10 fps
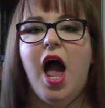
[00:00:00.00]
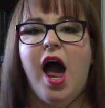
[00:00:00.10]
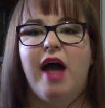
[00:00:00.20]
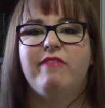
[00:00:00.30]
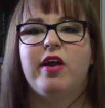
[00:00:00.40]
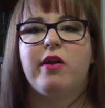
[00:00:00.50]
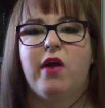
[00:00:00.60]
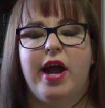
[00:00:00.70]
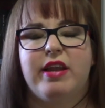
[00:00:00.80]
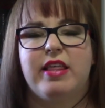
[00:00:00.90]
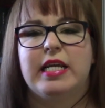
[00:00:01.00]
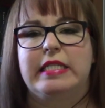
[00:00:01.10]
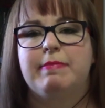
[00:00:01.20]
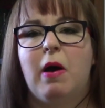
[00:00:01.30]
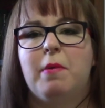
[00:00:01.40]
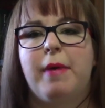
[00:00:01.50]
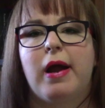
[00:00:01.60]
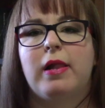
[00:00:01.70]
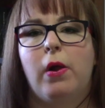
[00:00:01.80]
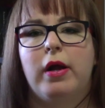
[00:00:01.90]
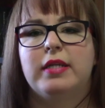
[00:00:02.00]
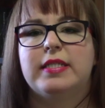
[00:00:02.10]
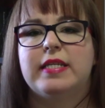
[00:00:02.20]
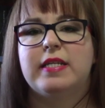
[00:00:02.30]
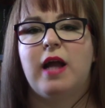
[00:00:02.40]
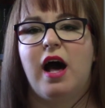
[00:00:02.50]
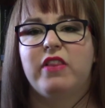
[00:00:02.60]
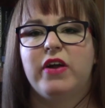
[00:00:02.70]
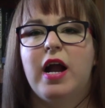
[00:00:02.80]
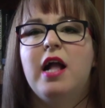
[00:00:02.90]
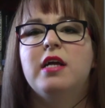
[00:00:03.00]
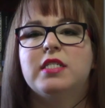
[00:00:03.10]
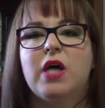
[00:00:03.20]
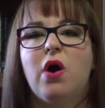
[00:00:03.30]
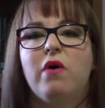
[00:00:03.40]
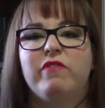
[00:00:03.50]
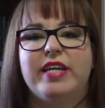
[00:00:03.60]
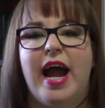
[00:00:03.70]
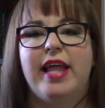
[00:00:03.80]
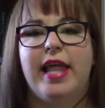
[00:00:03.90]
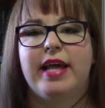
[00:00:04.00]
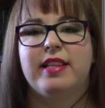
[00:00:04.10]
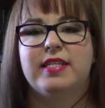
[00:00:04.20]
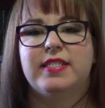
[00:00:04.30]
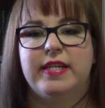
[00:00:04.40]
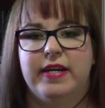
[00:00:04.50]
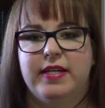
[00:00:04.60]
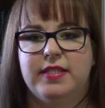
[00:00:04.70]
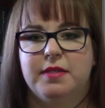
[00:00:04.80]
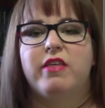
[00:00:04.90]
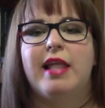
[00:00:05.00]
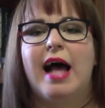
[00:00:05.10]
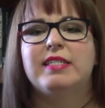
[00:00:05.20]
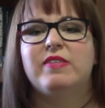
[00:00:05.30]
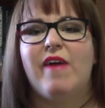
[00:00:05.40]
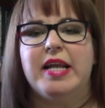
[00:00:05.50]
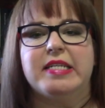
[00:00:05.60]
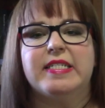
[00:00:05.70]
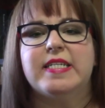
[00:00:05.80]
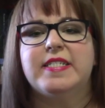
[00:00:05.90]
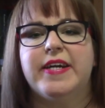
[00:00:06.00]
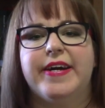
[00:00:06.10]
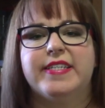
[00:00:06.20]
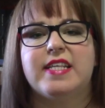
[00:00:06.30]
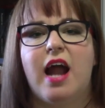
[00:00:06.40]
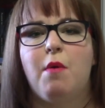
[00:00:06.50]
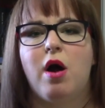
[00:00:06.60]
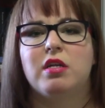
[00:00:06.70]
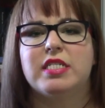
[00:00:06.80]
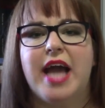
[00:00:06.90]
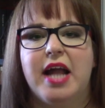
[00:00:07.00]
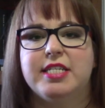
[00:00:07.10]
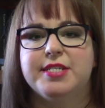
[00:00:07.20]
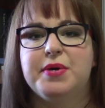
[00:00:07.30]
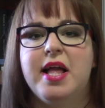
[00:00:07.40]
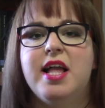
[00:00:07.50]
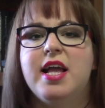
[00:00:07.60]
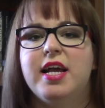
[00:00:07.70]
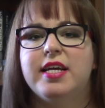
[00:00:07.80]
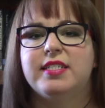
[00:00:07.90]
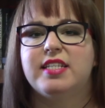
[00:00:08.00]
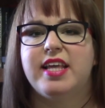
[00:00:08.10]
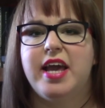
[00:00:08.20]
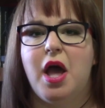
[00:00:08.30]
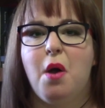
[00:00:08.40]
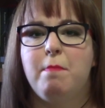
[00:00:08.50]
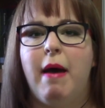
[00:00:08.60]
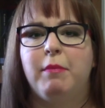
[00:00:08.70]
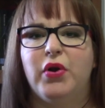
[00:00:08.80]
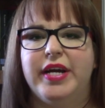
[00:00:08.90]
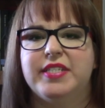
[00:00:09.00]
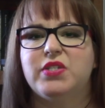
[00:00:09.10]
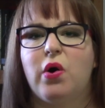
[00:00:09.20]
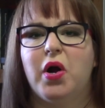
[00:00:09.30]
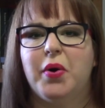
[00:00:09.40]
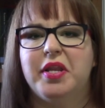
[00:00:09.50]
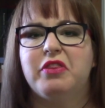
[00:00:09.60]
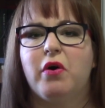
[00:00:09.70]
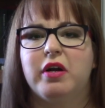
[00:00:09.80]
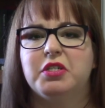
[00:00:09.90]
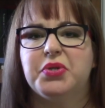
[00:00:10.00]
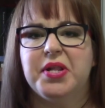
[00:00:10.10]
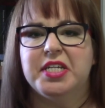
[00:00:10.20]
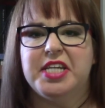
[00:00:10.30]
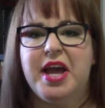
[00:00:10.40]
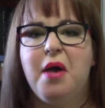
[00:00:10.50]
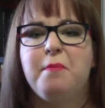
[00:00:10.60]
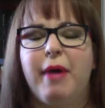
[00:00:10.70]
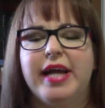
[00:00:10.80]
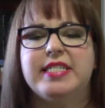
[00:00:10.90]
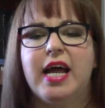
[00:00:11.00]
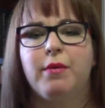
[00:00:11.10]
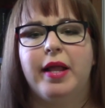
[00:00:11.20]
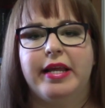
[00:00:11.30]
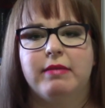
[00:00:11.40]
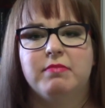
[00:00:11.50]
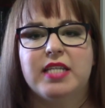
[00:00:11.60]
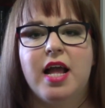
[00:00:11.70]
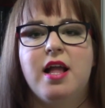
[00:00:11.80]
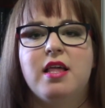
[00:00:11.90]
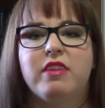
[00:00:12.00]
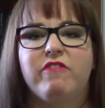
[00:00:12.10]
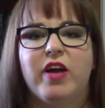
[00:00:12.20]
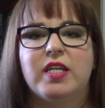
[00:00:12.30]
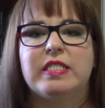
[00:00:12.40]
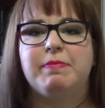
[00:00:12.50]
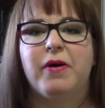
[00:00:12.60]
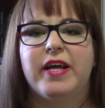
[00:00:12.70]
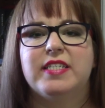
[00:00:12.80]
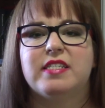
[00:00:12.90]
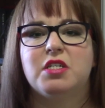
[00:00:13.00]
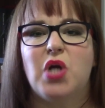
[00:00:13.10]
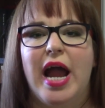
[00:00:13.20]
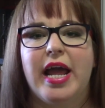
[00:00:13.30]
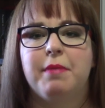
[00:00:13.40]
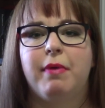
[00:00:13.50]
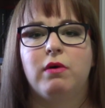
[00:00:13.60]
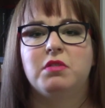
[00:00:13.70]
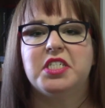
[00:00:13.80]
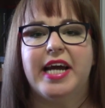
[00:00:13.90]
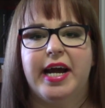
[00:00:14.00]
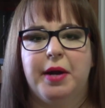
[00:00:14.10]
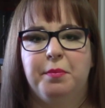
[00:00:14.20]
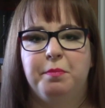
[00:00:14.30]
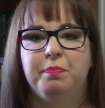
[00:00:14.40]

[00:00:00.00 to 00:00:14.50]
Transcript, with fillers: I've heard great things about Mark Lawrence as an author, so hopefully I like this series. The last fantasy series that I want to get to is the Memory, Sorrow, and Thorn trilogy by Tad Williams. The first book is The Dragonbone Chair.